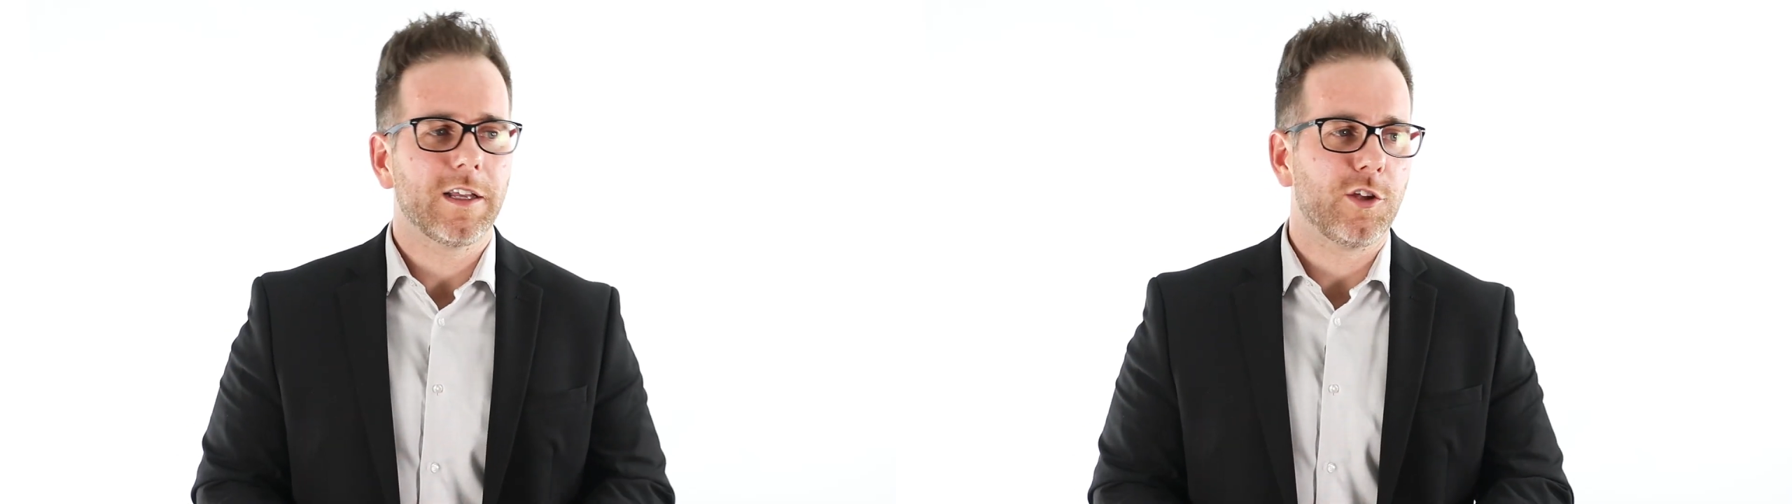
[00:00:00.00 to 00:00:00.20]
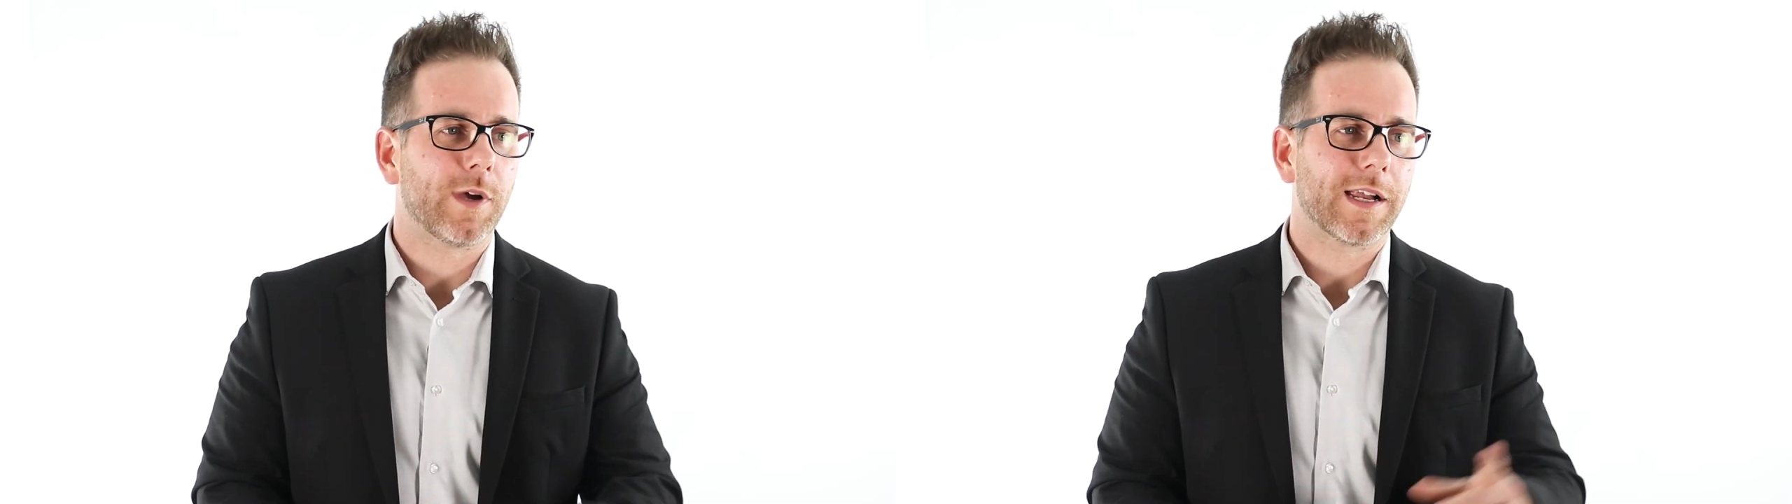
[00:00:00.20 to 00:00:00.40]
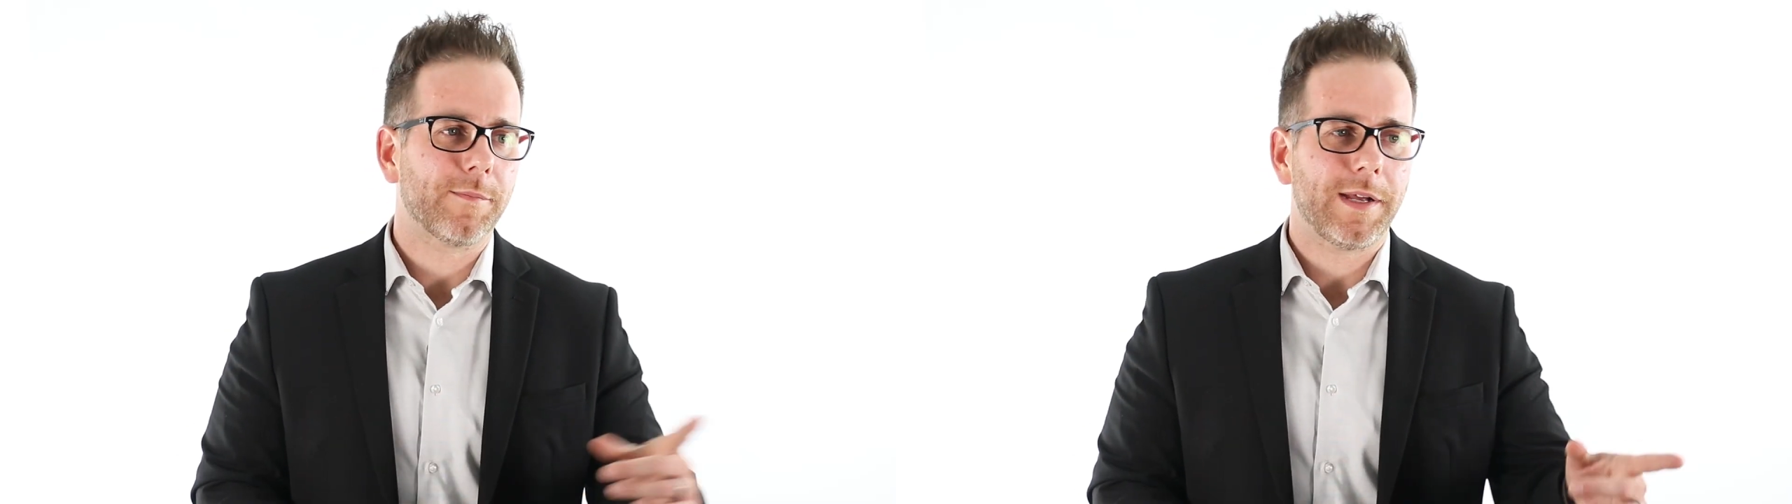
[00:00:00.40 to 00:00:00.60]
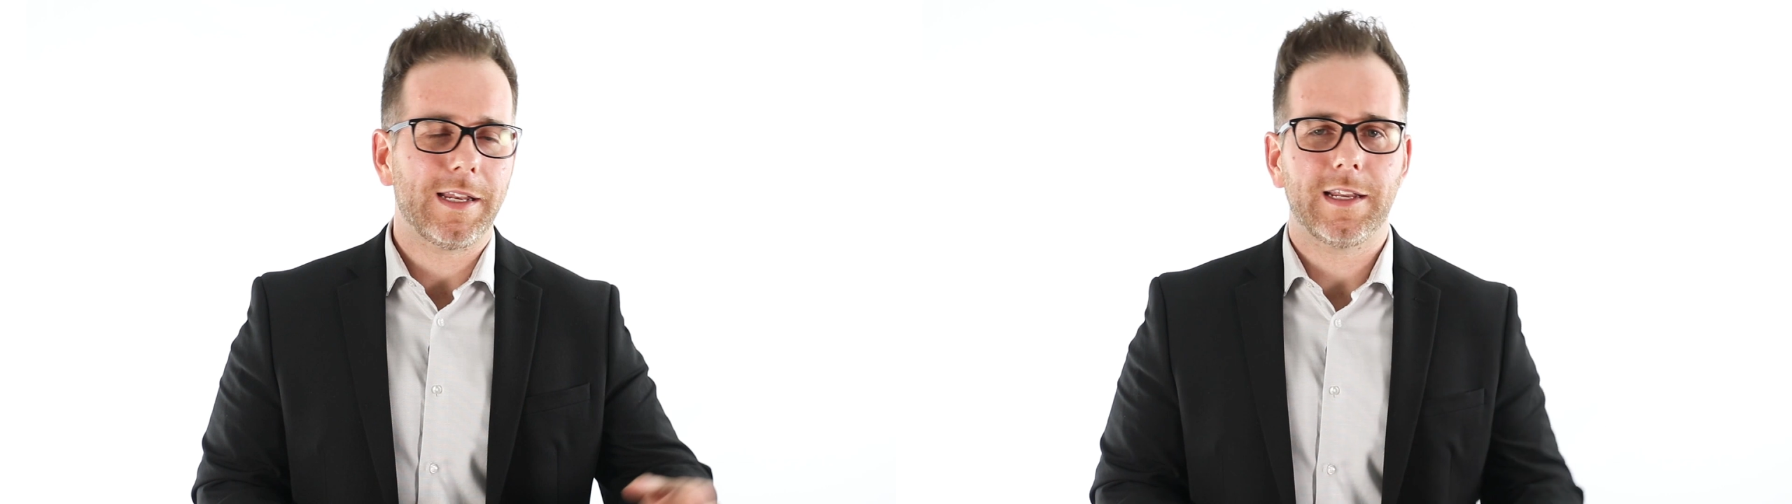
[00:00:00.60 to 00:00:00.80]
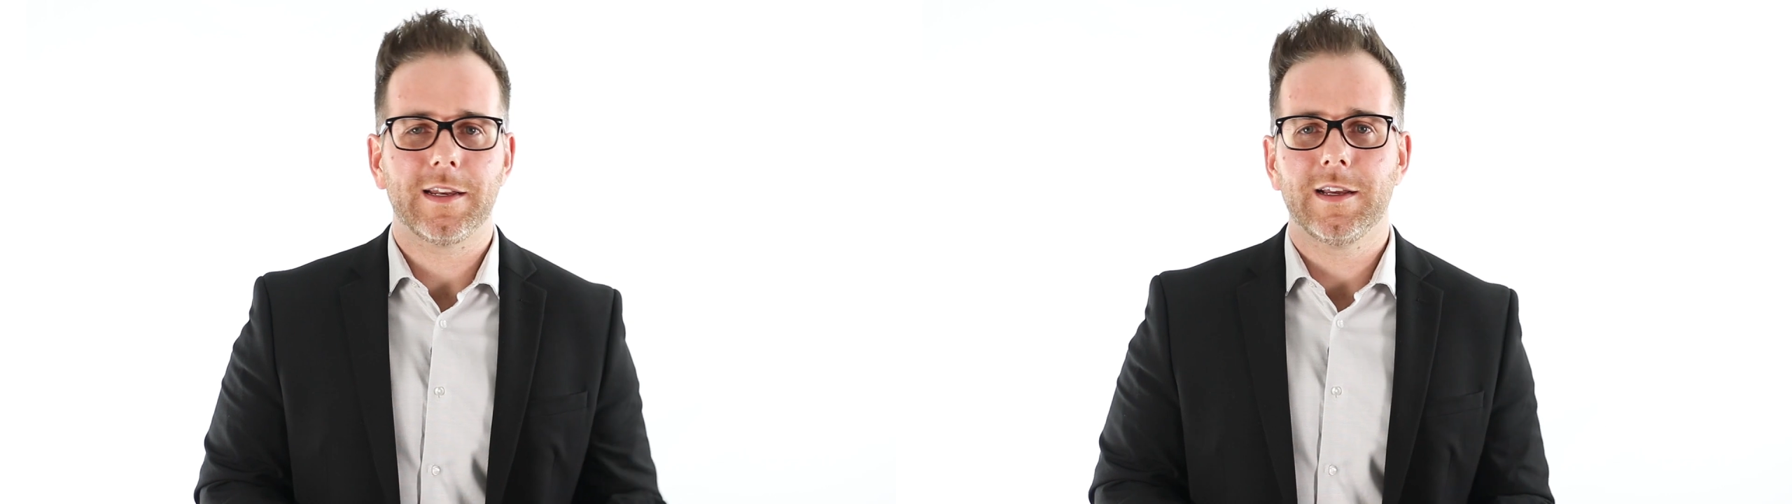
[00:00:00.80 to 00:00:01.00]
You got a
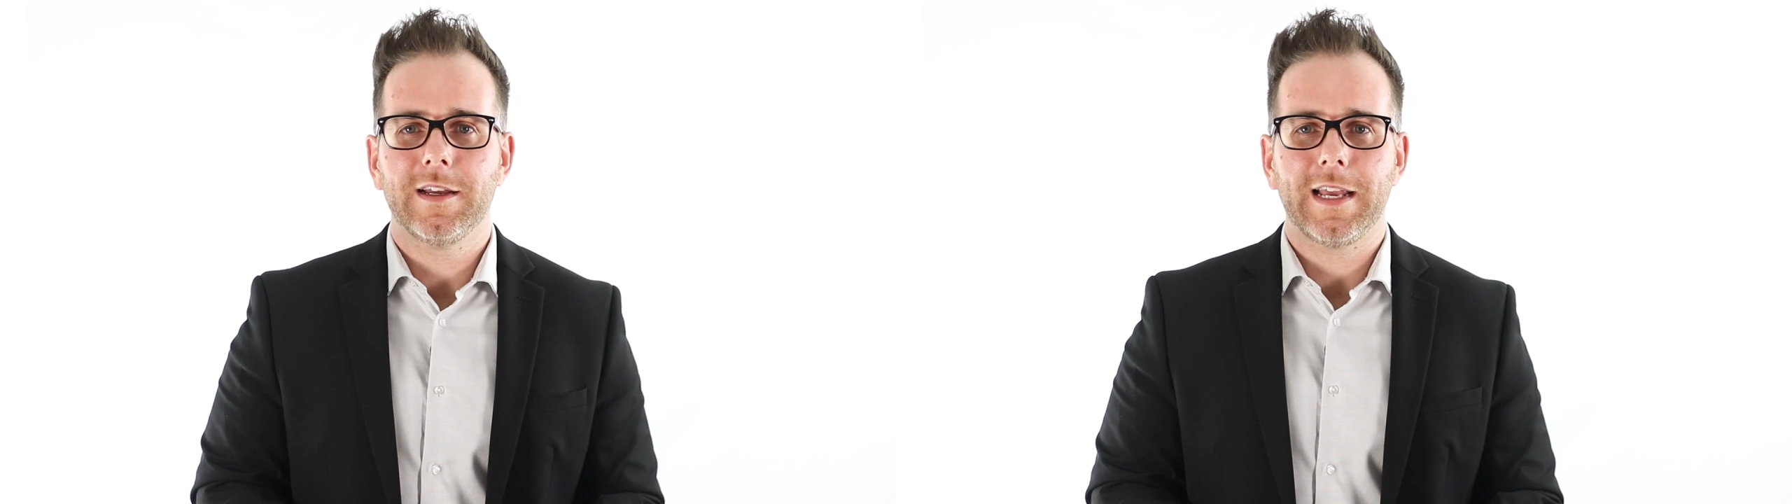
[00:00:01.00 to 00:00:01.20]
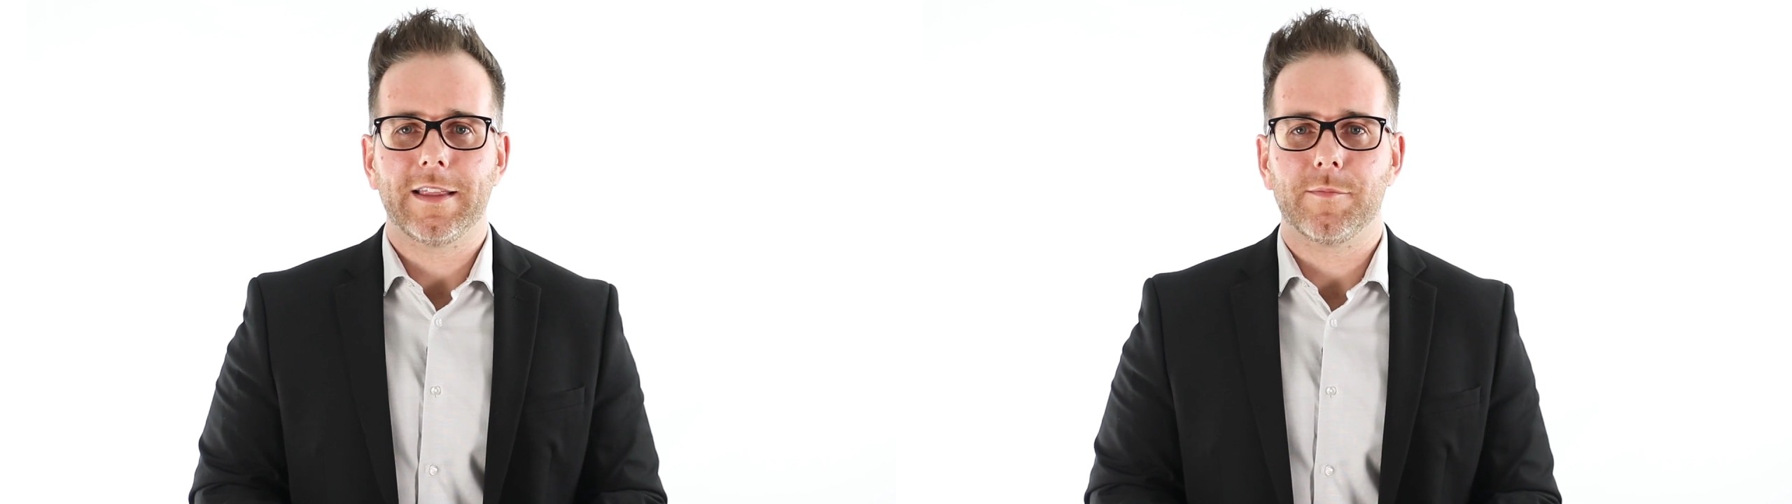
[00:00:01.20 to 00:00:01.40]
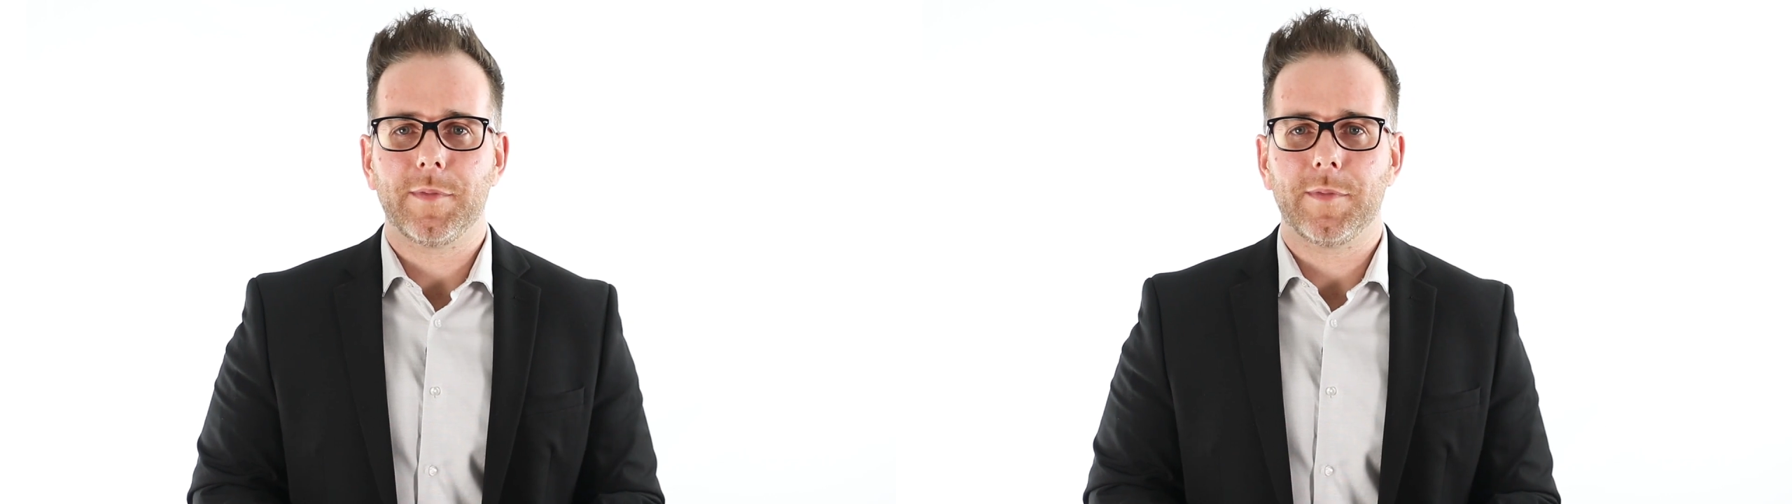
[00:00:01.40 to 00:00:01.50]
meeting in the